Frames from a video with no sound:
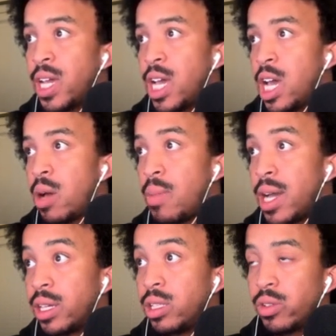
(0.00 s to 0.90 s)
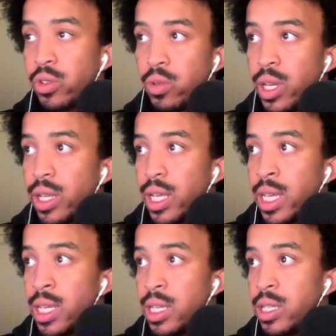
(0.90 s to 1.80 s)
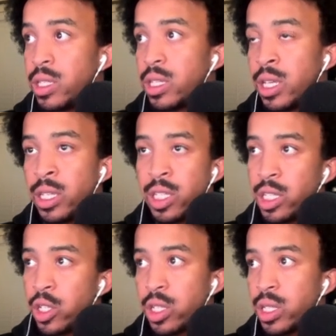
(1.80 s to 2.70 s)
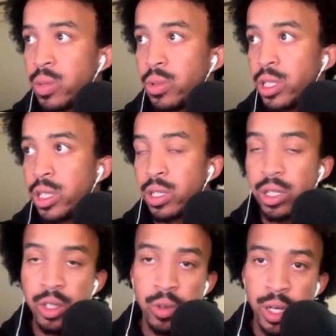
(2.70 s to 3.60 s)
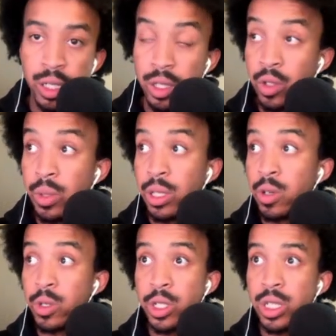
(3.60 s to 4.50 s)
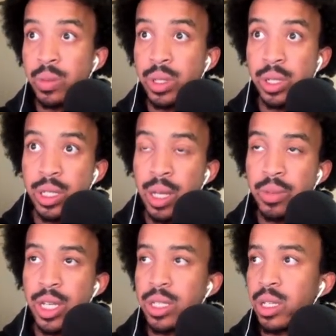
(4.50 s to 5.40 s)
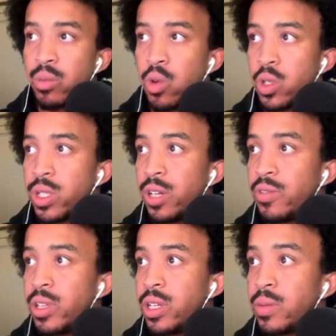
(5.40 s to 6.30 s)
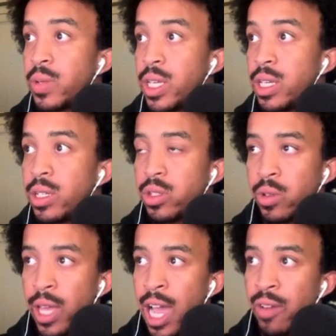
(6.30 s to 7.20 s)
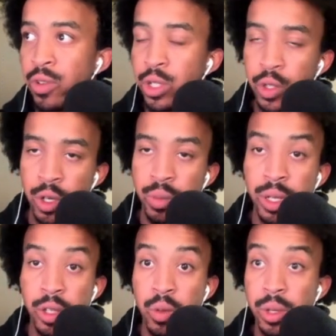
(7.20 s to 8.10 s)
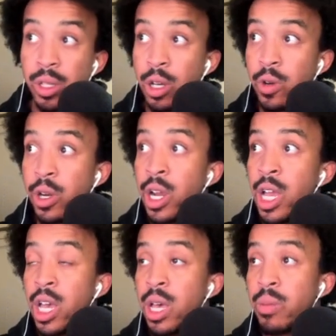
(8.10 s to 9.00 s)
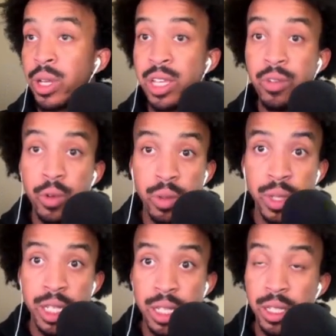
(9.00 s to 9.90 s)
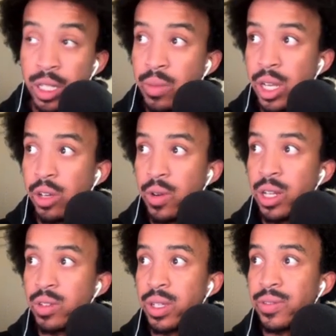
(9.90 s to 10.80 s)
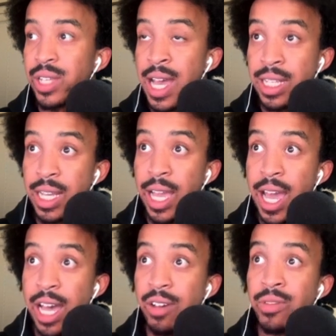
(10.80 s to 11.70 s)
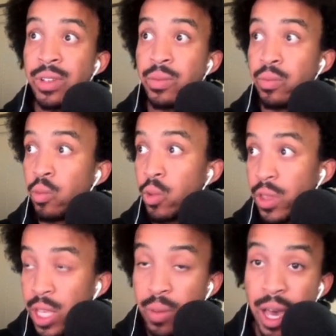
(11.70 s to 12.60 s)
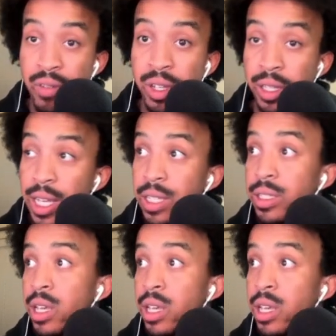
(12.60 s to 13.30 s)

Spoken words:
My click-through rate is, and this is just simply, the click-through rate is a little bit lower just simply because I'm testing more stuff than he is, so the average is going to be a little bit lower. But even with me testing as many creatives as I have, and with him having less,